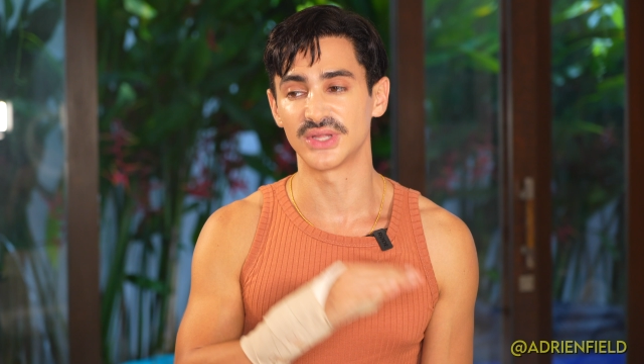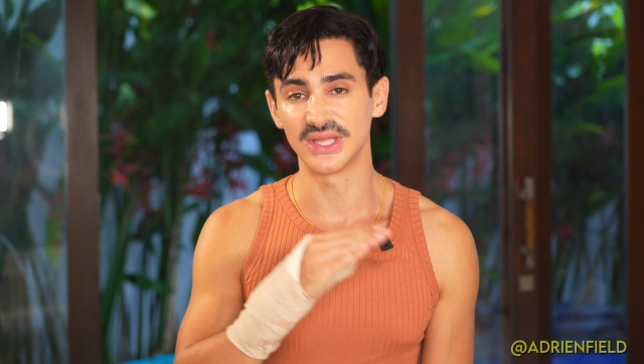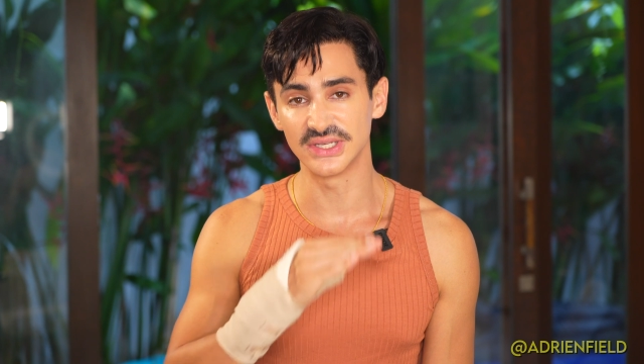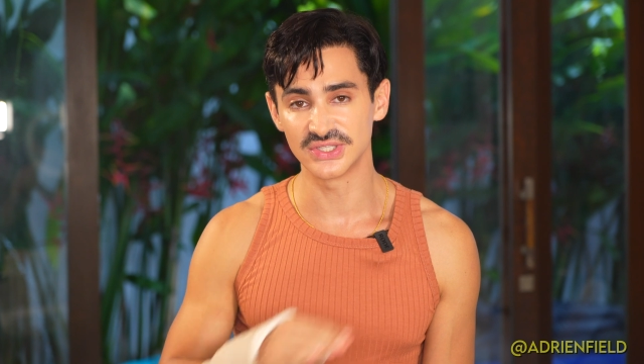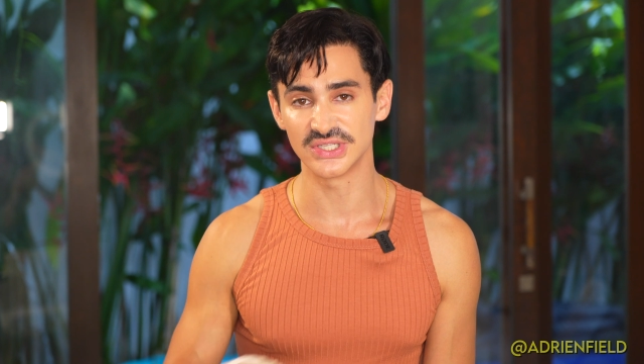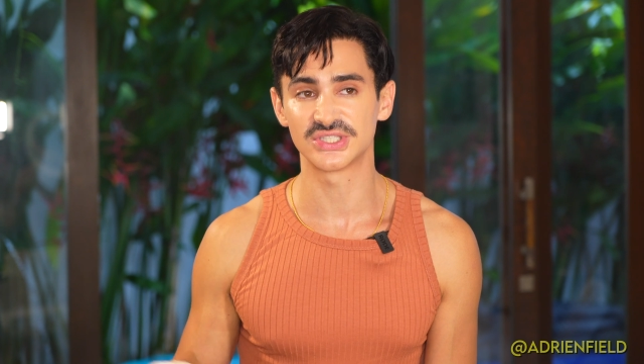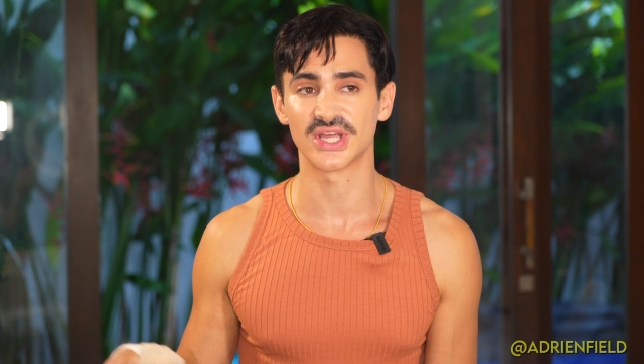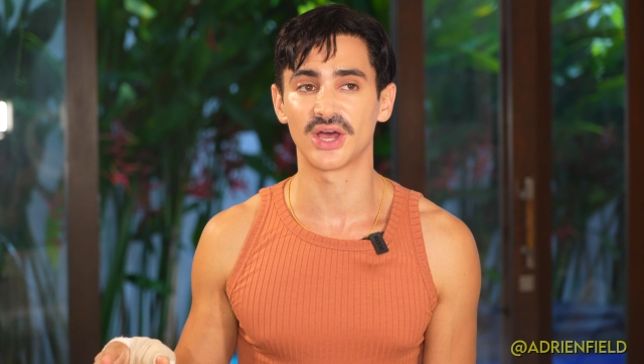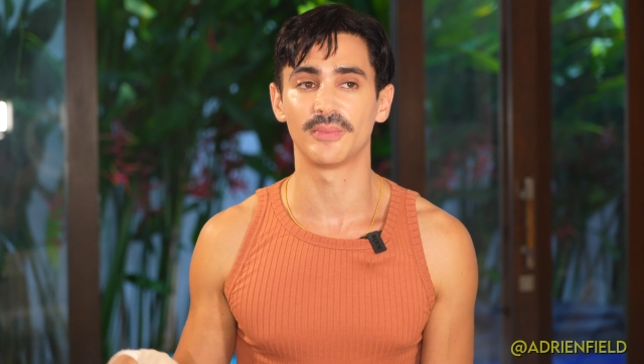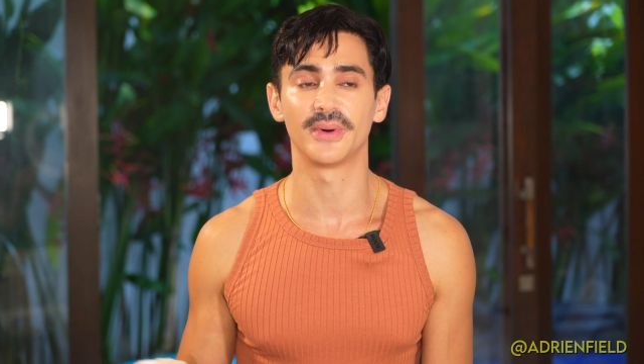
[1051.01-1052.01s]
in
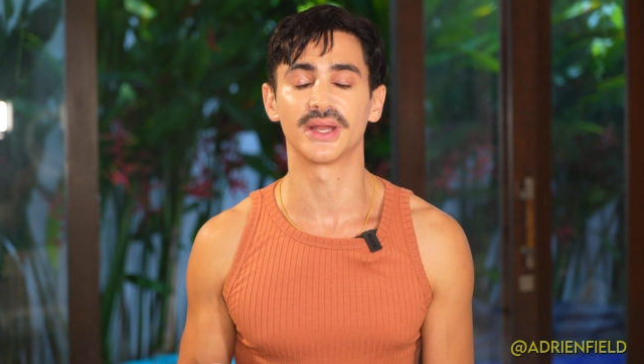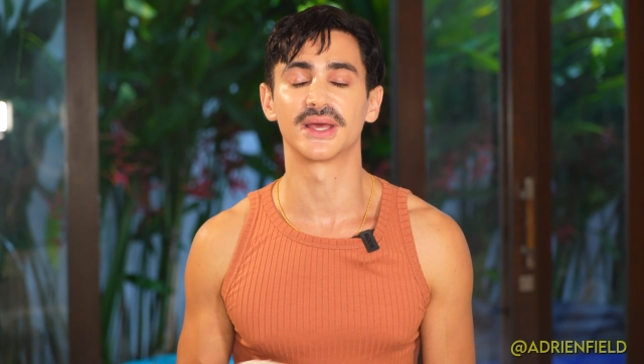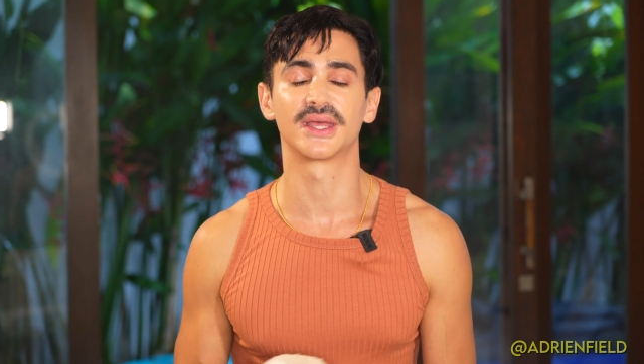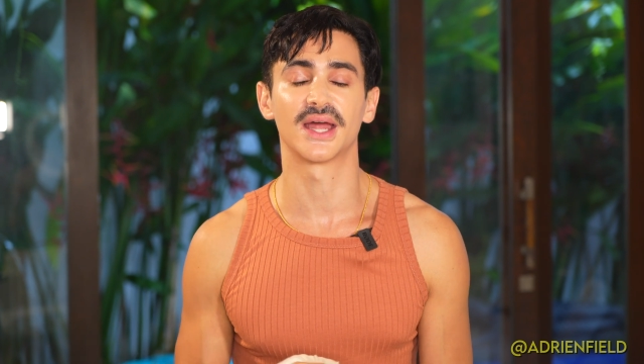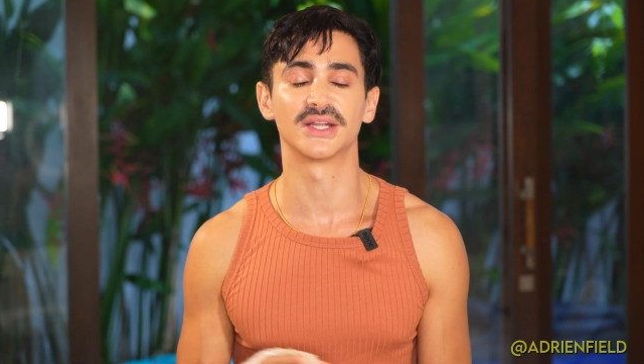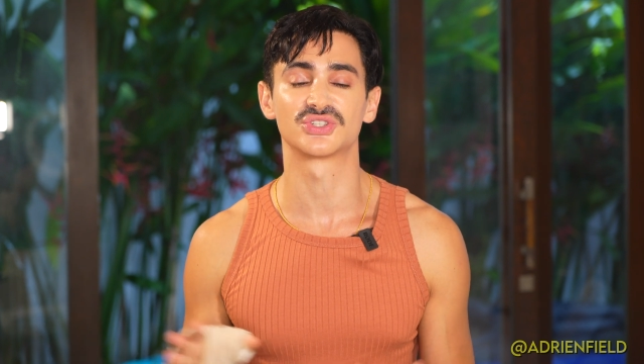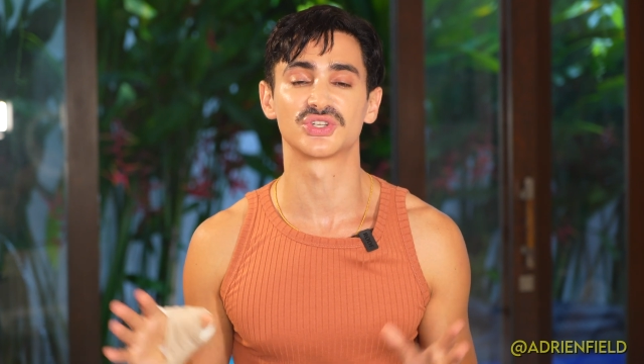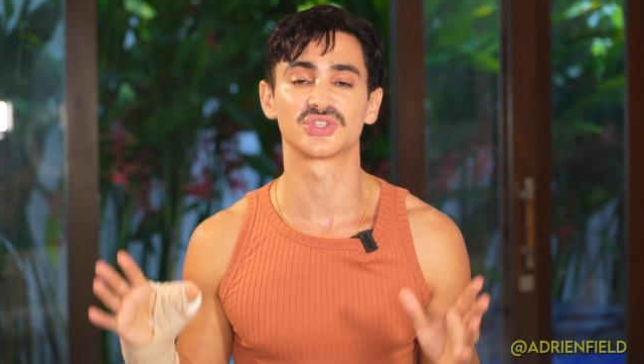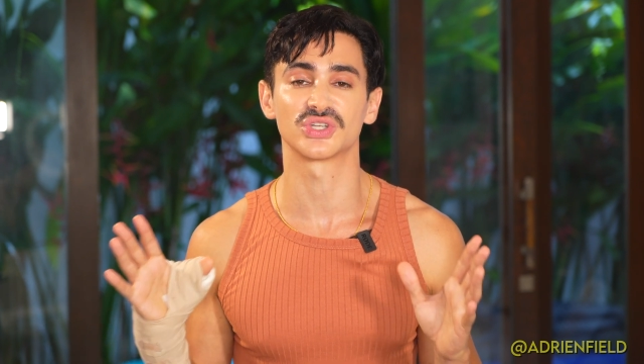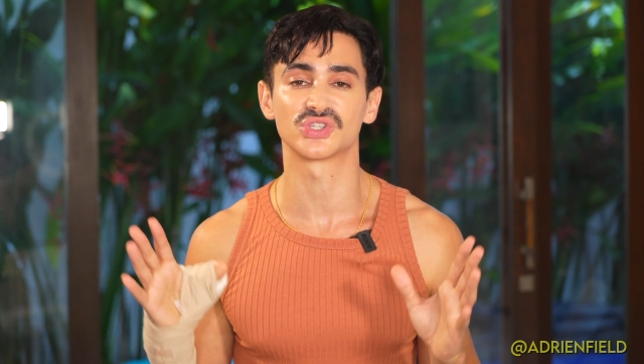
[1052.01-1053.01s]
detail, but again, it's
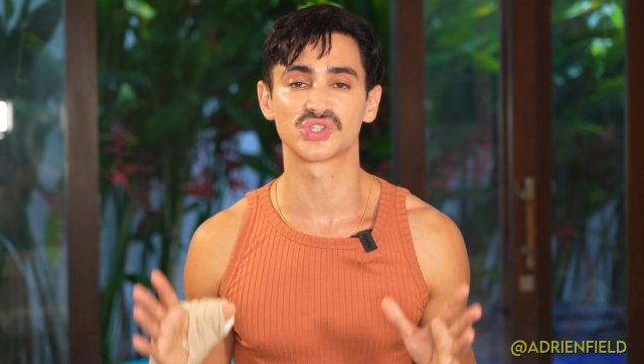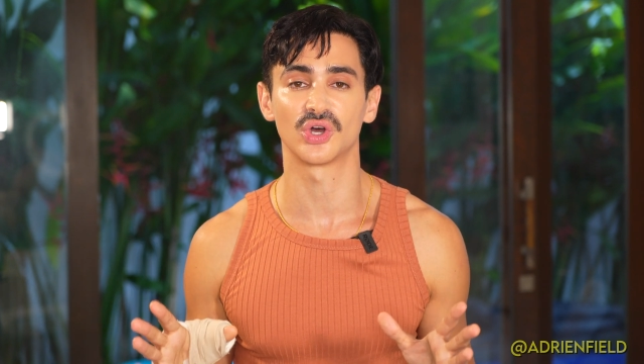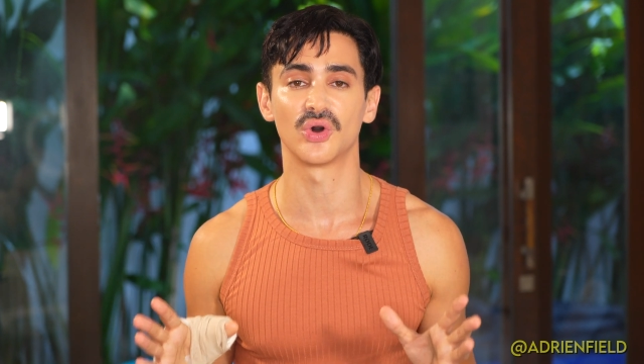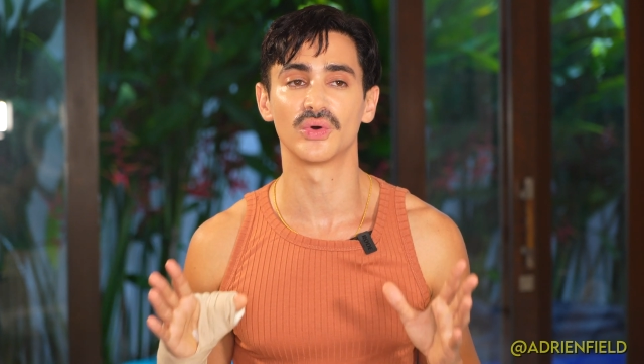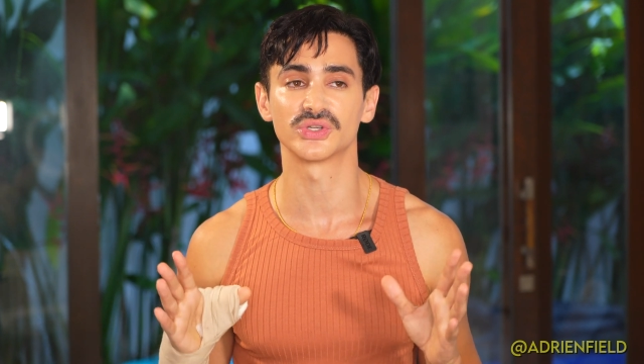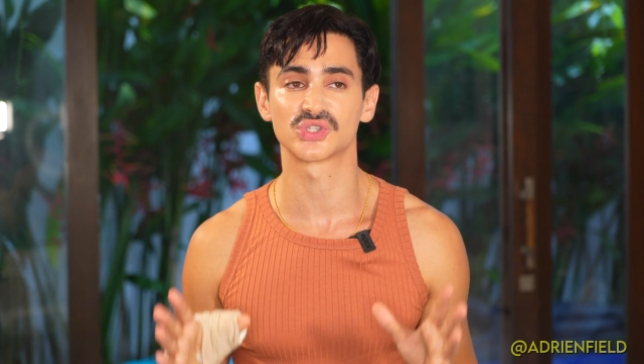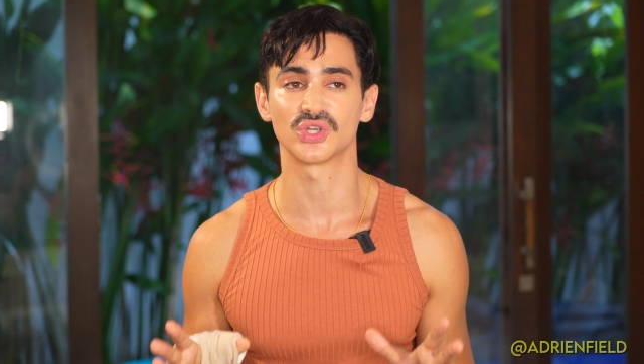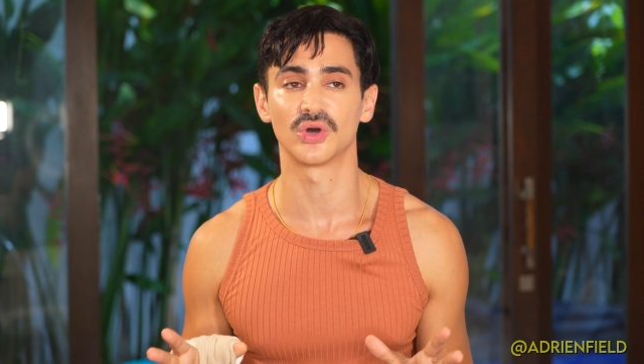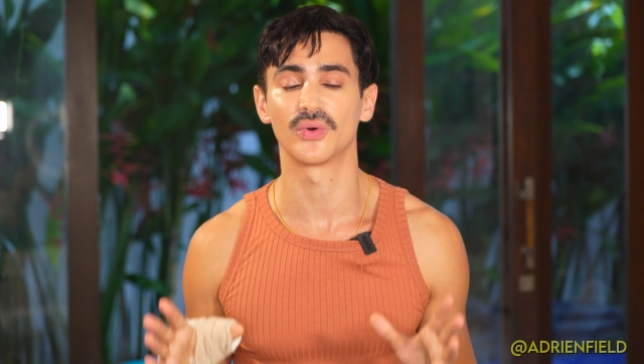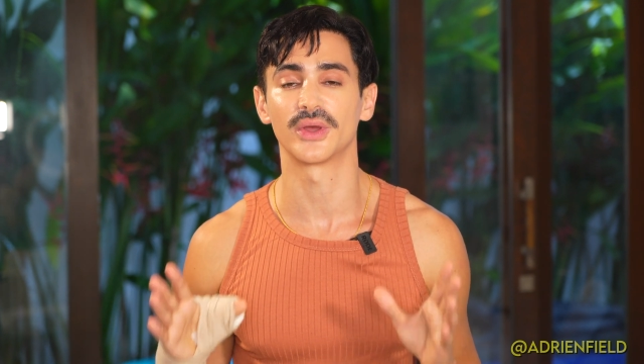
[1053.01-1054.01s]
just
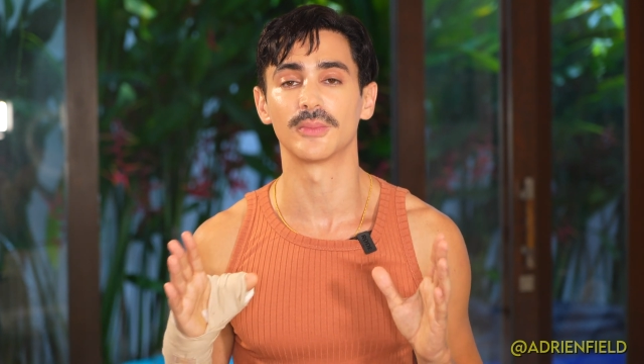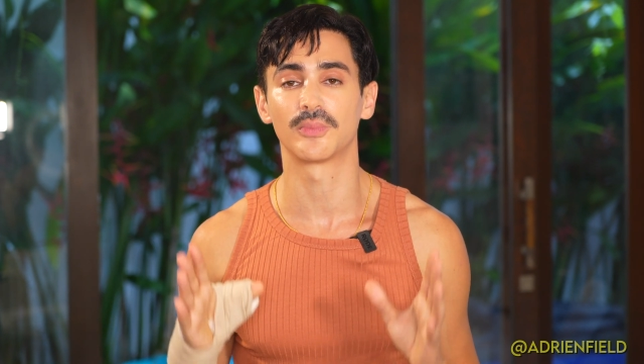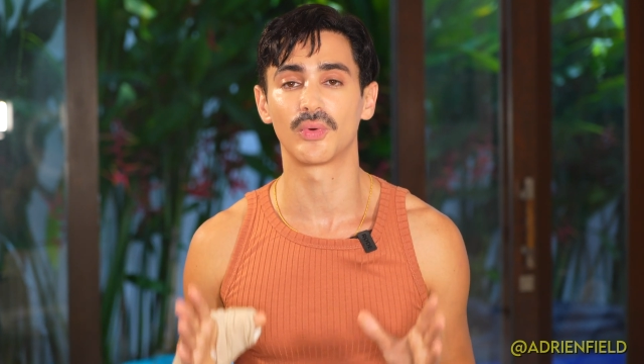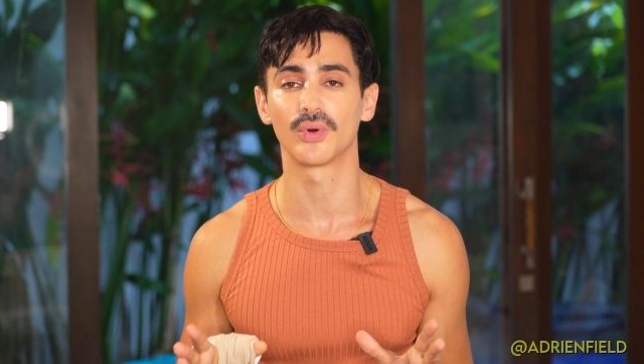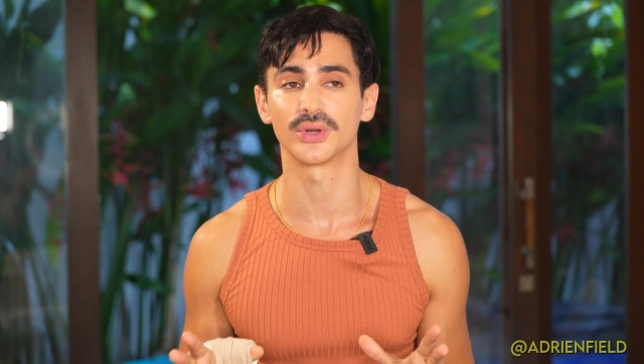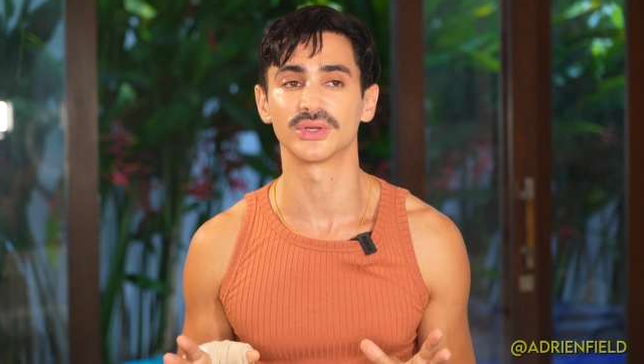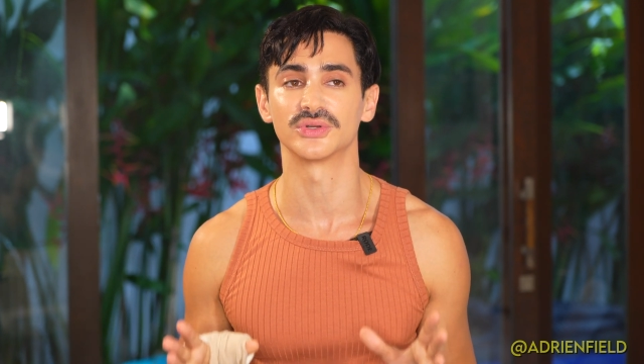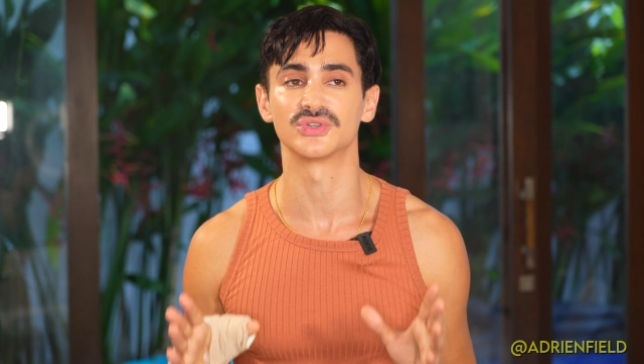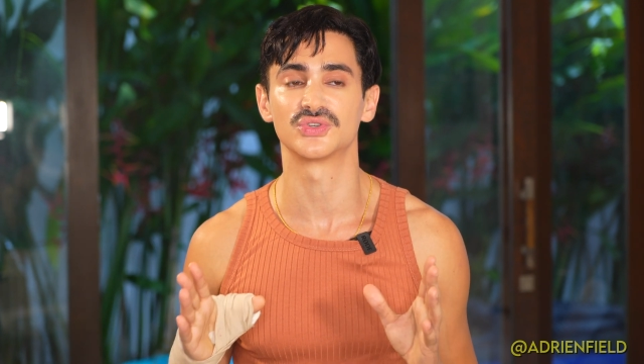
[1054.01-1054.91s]
so important.